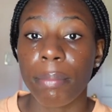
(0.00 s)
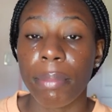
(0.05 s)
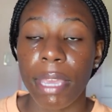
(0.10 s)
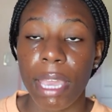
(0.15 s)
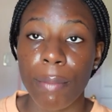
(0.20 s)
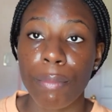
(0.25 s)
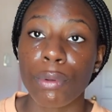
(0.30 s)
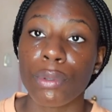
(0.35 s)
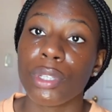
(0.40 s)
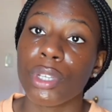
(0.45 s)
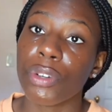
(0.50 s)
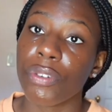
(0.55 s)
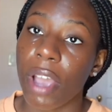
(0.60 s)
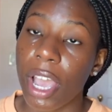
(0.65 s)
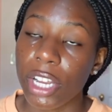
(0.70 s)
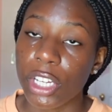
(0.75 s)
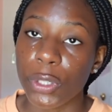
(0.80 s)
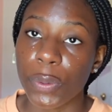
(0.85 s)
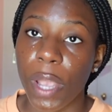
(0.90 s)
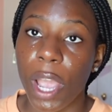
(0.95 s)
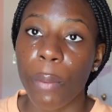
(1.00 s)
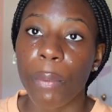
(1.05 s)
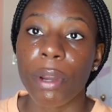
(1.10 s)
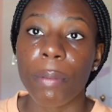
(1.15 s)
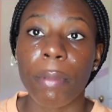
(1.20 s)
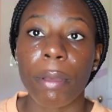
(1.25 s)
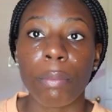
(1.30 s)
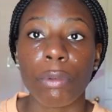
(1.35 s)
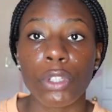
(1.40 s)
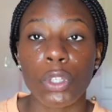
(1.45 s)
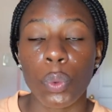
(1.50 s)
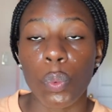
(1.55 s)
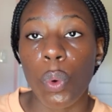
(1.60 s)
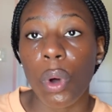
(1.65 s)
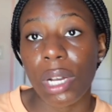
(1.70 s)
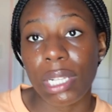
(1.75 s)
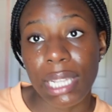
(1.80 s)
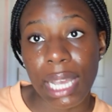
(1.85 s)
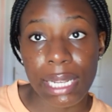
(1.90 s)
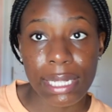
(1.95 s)
be able to graduate. I wouldn't be able to
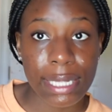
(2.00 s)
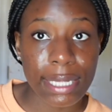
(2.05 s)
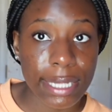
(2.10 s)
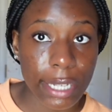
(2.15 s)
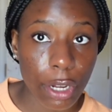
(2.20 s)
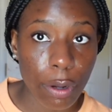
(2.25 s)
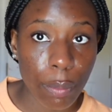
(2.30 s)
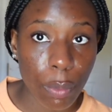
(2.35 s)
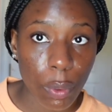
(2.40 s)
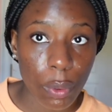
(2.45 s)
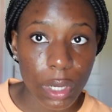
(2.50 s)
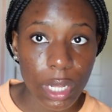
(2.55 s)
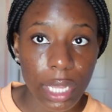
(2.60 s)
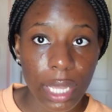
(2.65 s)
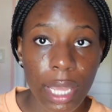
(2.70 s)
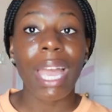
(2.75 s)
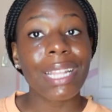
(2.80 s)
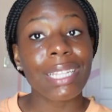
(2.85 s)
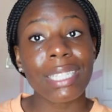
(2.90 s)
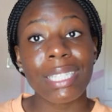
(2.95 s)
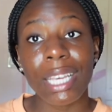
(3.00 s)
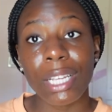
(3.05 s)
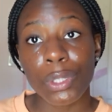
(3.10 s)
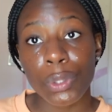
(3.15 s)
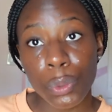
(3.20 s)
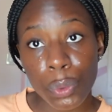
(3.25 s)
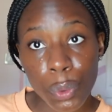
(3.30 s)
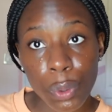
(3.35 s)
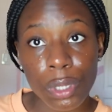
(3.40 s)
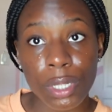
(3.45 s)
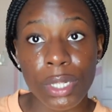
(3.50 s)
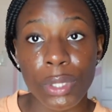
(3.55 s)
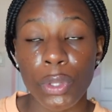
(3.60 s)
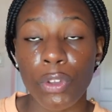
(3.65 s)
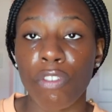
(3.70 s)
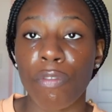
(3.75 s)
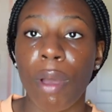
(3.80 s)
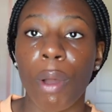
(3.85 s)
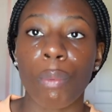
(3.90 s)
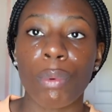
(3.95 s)
walk that ceremony. I had to take two courses
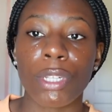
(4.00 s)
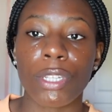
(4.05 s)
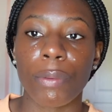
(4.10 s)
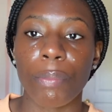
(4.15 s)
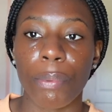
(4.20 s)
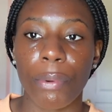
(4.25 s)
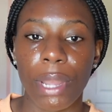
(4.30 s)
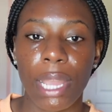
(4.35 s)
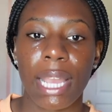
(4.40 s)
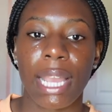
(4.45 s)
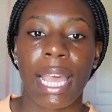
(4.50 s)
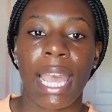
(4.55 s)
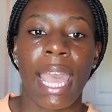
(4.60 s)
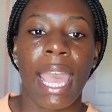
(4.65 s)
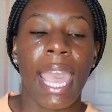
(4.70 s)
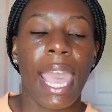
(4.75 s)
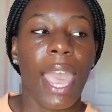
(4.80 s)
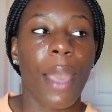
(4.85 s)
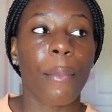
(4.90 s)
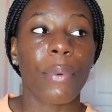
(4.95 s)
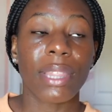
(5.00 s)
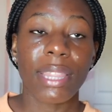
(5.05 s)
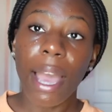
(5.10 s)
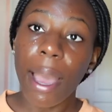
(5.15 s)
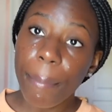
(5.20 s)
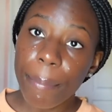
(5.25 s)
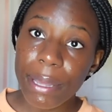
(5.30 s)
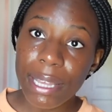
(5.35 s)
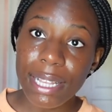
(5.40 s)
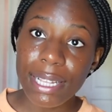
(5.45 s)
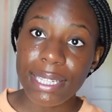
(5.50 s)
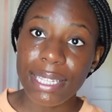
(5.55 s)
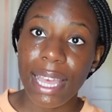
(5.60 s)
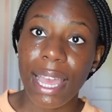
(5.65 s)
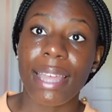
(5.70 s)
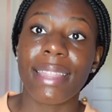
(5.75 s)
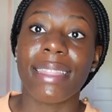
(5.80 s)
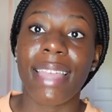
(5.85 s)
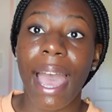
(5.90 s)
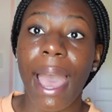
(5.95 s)
over my winter break. And with that being
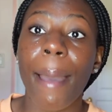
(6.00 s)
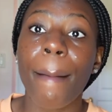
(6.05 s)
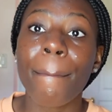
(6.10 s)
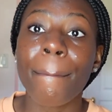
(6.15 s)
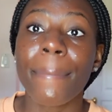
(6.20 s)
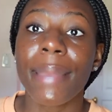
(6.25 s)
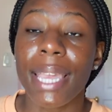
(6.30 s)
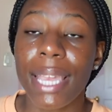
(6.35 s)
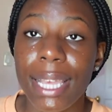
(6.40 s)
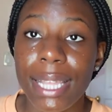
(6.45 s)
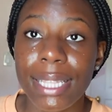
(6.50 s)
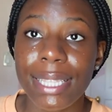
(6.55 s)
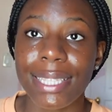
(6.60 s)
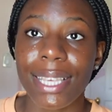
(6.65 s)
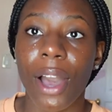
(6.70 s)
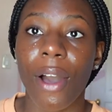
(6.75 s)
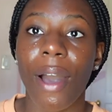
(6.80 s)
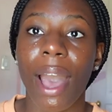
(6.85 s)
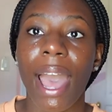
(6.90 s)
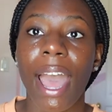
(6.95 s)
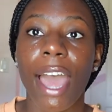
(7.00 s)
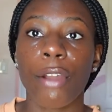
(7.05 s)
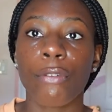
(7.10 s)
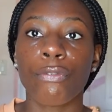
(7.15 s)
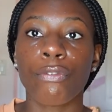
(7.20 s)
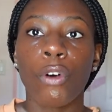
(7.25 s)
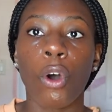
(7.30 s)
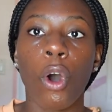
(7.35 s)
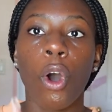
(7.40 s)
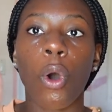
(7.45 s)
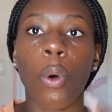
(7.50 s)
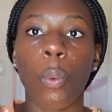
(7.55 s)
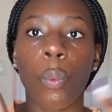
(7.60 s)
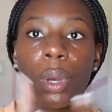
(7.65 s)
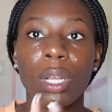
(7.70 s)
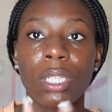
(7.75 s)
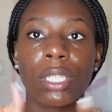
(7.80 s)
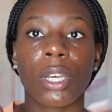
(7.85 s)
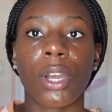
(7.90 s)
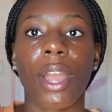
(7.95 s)
said, that means, y'all, I had fall,
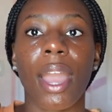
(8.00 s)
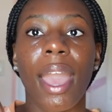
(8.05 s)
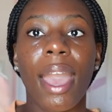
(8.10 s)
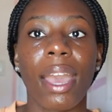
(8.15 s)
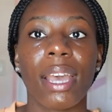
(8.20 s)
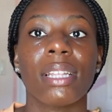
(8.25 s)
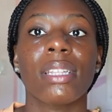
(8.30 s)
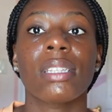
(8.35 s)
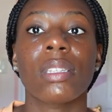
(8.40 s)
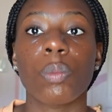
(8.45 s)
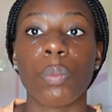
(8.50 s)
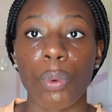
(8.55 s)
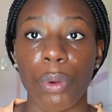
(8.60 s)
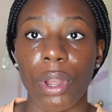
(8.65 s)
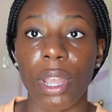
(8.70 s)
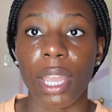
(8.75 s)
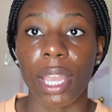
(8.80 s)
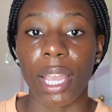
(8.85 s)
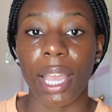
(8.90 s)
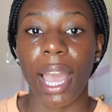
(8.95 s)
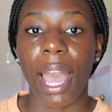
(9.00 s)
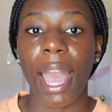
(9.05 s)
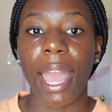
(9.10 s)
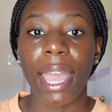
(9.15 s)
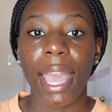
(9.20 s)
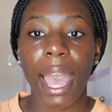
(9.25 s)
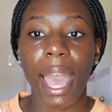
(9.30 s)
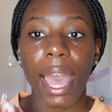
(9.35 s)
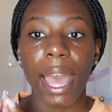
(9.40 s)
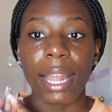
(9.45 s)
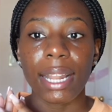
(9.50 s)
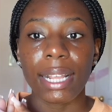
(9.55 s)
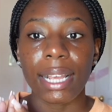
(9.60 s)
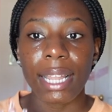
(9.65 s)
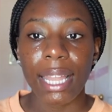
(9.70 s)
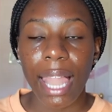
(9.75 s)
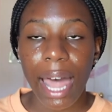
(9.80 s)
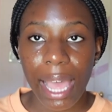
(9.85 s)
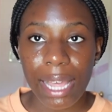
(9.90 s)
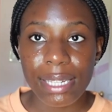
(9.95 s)
winter, and spring. I had
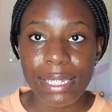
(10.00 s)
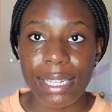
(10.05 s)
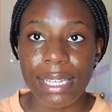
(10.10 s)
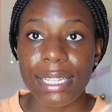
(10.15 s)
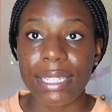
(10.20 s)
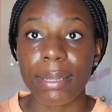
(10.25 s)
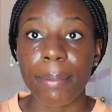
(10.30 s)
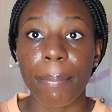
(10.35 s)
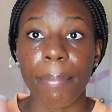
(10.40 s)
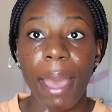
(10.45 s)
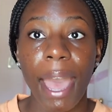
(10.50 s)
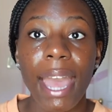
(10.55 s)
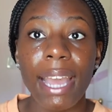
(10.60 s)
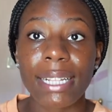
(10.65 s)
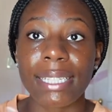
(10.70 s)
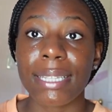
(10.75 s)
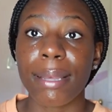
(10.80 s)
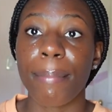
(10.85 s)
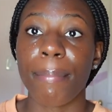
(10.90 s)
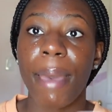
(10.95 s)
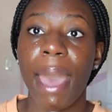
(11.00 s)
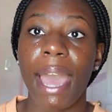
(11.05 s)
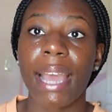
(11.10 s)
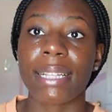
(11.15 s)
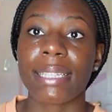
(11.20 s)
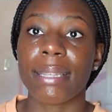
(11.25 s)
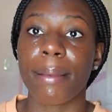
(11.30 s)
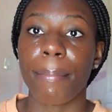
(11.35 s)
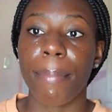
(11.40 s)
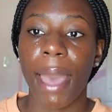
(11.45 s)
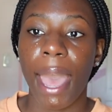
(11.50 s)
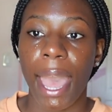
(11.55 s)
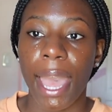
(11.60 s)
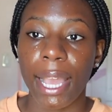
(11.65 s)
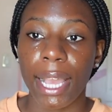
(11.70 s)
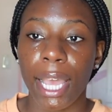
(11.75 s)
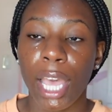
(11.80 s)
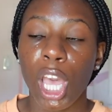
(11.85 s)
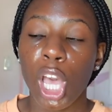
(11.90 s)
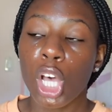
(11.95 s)
classes back to back to
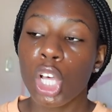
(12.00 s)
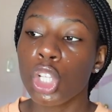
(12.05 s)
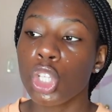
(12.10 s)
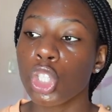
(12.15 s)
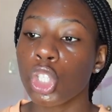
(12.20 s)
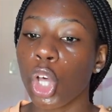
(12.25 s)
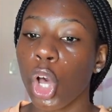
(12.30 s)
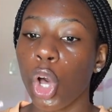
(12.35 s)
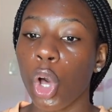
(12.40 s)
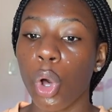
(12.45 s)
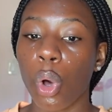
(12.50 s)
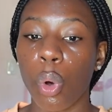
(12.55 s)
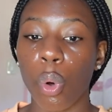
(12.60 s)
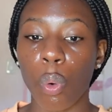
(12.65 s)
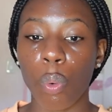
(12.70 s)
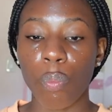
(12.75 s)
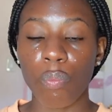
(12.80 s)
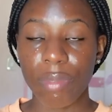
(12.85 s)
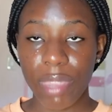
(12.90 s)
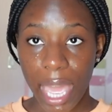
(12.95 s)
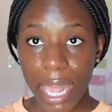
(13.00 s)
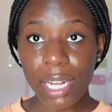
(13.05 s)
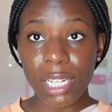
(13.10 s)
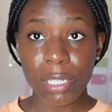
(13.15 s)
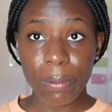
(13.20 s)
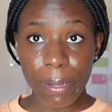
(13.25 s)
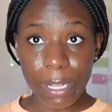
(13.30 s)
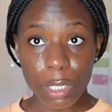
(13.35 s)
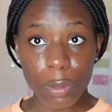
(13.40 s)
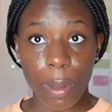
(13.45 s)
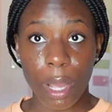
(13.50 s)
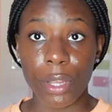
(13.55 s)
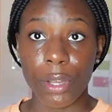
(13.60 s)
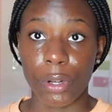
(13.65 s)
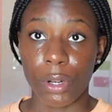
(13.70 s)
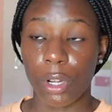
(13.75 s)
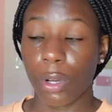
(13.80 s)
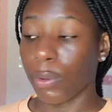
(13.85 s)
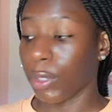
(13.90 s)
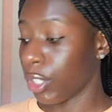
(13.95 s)
back. So that explains why your
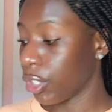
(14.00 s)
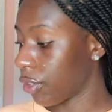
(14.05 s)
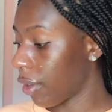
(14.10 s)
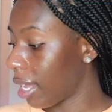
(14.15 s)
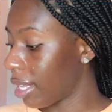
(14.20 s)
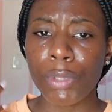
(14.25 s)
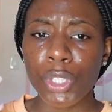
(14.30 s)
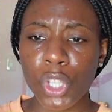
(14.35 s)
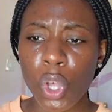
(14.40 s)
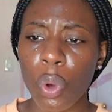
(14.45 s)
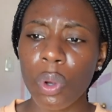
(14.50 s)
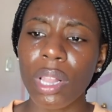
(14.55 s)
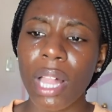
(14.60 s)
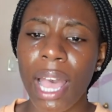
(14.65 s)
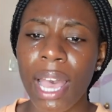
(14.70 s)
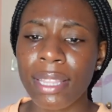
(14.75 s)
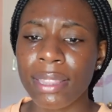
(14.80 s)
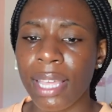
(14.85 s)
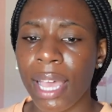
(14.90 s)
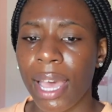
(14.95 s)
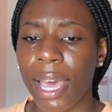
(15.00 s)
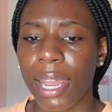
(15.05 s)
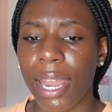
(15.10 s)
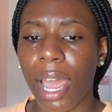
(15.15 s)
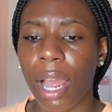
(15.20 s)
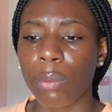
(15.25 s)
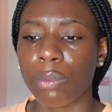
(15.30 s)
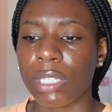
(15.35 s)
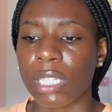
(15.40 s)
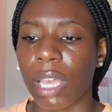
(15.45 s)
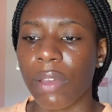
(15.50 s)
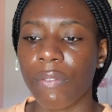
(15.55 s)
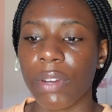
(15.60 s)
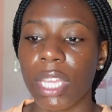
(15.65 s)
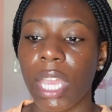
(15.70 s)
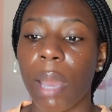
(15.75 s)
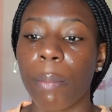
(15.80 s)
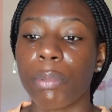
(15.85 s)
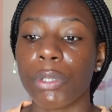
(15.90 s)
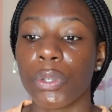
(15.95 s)
girl was stressed. I'm so glad that I was given
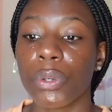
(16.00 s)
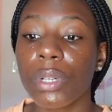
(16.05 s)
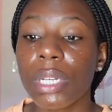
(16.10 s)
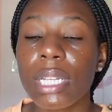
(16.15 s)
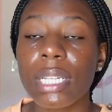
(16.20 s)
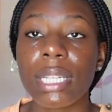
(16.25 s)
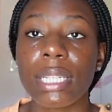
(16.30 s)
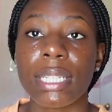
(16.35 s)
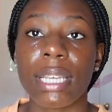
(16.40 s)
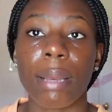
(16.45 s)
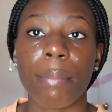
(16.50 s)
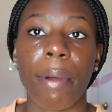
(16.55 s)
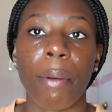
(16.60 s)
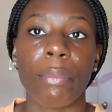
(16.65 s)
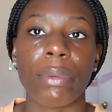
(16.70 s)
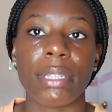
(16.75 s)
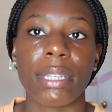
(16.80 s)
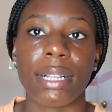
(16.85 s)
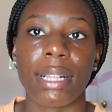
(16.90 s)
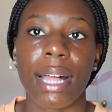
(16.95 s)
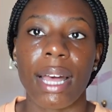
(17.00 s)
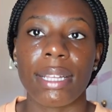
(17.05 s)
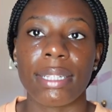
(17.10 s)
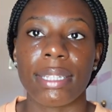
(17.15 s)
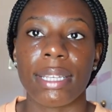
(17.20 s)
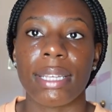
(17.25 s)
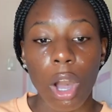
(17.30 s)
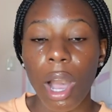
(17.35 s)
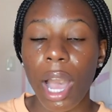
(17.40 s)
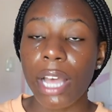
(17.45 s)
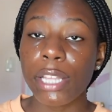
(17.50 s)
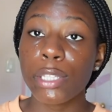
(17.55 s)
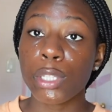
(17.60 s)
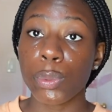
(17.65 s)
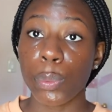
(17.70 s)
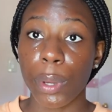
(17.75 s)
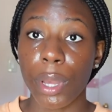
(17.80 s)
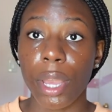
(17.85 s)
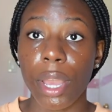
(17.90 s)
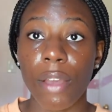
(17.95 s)
the opportunity to take my winter classes. Oh, I
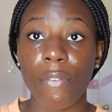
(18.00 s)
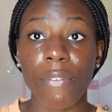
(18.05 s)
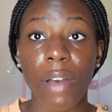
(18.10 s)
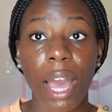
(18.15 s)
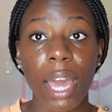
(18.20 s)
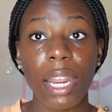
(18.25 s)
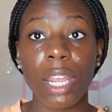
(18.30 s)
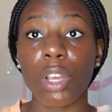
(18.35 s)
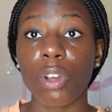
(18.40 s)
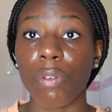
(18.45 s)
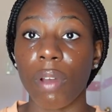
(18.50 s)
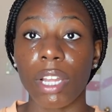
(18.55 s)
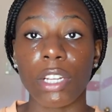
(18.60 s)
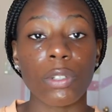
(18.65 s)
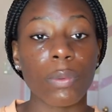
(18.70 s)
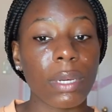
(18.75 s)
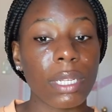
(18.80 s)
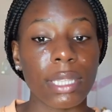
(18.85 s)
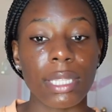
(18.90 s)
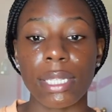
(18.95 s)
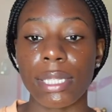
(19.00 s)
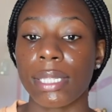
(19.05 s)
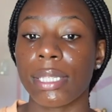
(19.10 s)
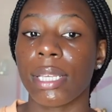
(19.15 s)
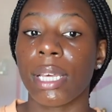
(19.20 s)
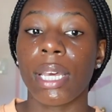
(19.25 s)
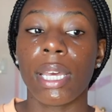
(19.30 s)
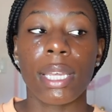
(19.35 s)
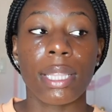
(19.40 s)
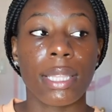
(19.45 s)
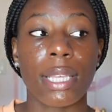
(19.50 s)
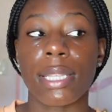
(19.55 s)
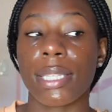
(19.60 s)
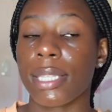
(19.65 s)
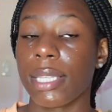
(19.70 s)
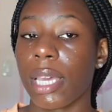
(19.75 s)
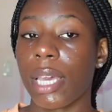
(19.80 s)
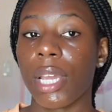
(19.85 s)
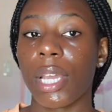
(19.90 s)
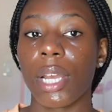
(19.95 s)
swear, if I didn't graduate this
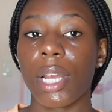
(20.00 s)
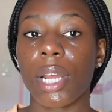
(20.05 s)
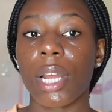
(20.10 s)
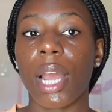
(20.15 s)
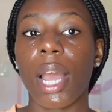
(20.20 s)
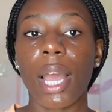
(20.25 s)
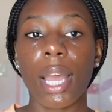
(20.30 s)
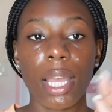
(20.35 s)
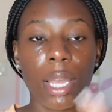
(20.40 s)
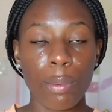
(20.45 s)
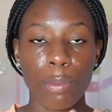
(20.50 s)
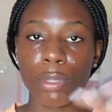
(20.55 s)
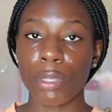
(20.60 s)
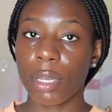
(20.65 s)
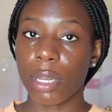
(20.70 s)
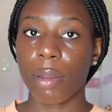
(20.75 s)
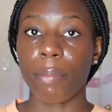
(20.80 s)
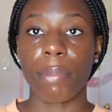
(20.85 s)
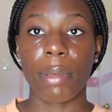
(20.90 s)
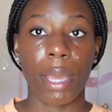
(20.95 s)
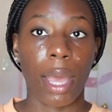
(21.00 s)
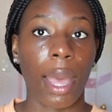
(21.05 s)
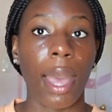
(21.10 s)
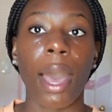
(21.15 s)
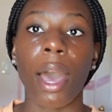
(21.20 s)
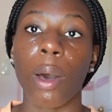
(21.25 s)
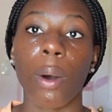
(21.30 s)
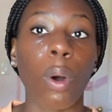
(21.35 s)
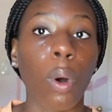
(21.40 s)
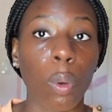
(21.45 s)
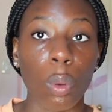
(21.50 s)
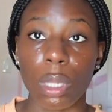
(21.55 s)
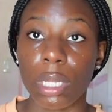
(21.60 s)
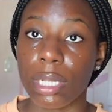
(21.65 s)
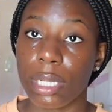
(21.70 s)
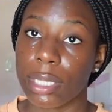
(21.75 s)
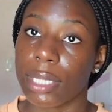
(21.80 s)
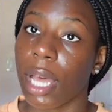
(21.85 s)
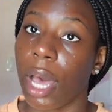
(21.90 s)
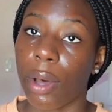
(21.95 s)
this year, it was gonna be a hellhole in
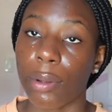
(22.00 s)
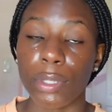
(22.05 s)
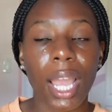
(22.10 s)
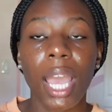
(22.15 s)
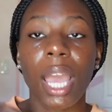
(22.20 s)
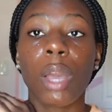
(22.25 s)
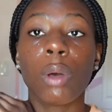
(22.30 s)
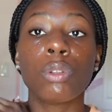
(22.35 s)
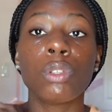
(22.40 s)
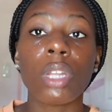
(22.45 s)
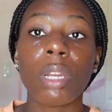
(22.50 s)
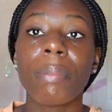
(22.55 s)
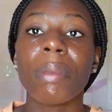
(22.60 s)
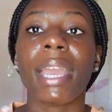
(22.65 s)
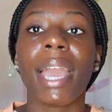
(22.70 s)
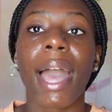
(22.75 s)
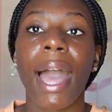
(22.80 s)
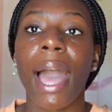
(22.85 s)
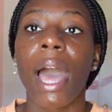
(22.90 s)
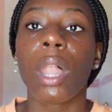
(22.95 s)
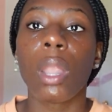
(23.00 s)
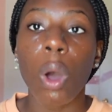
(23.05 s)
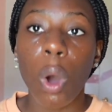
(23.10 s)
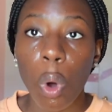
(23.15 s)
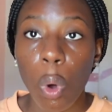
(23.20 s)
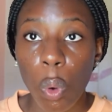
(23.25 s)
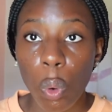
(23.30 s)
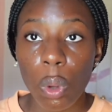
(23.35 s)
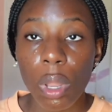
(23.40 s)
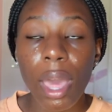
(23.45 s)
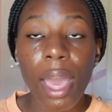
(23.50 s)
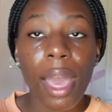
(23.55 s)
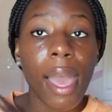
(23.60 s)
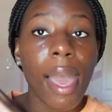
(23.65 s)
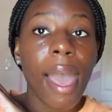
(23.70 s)
this house. It was gonna be a hellhole